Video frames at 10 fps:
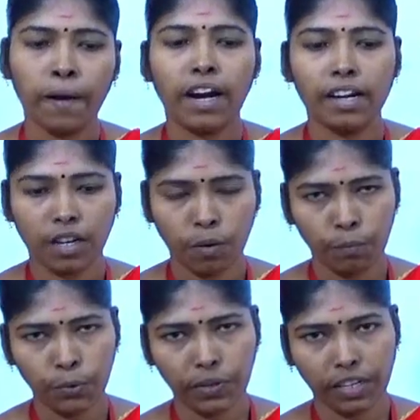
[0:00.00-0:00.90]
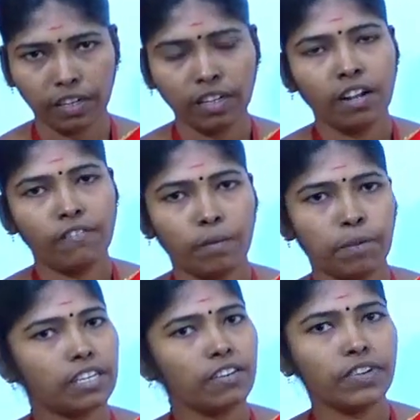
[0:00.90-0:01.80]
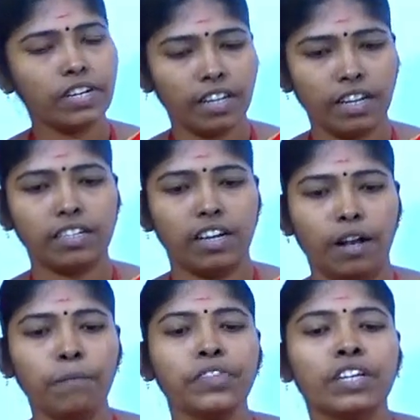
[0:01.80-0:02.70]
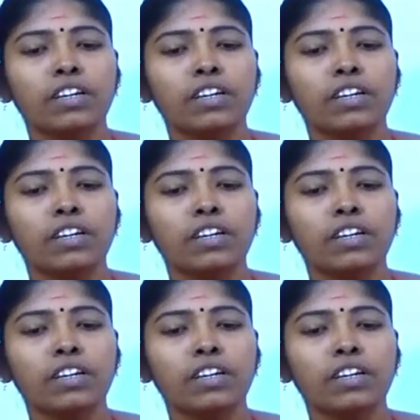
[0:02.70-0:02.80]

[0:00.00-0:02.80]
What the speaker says: and computing from a given data.